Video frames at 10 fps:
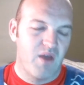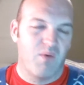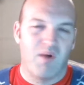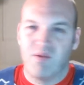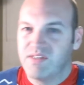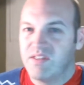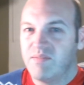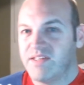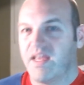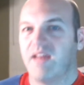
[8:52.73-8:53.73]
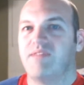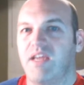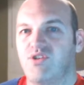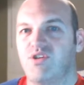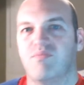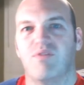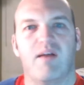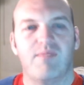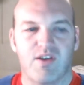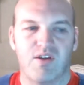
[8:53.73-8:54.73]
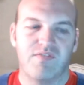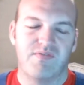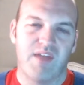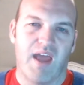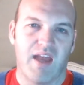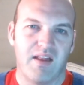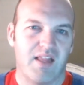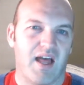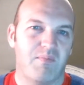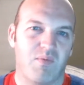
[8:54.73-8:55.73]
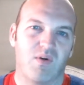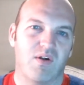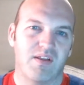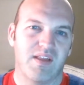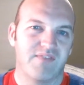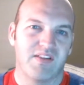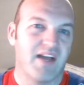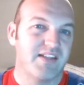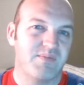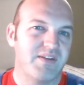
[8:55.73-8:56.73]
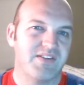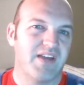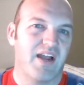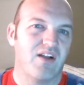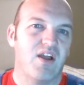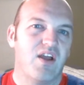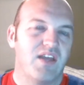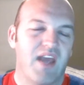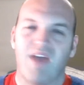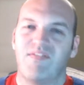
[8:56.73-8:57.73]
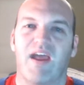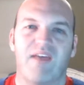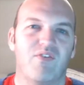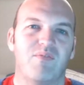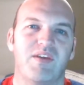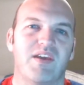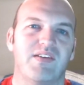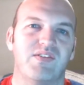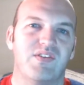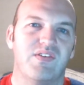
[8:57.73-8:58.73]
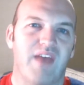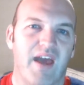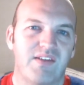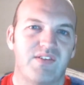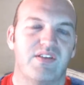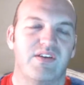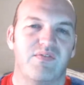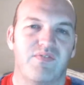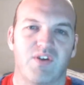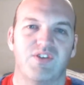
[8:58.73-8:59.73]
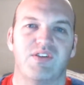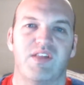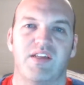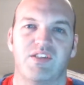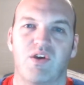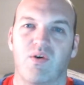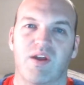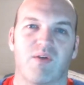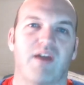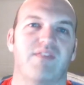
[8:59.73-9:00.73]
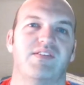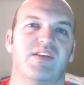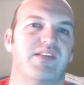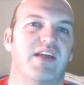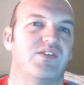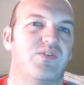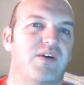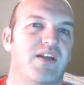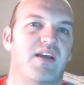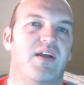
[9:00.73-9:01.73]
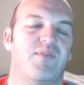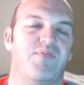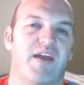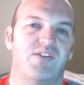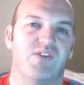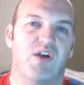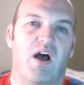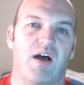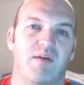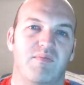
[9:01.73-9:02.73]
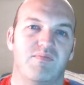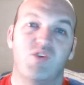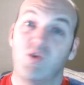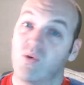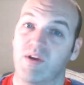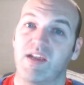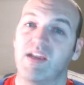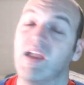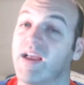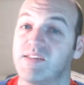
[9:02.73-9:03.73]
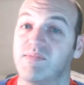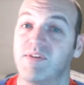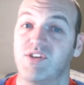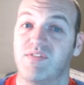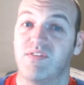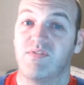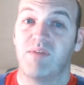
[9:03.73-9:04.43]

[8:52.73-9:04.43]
While it wasn't the best adaptation and probably could have had a lot more and left a lot to be desired, you have to have that one because that is the version that is going around these days. That is the one that is um, touring, has a bunch of different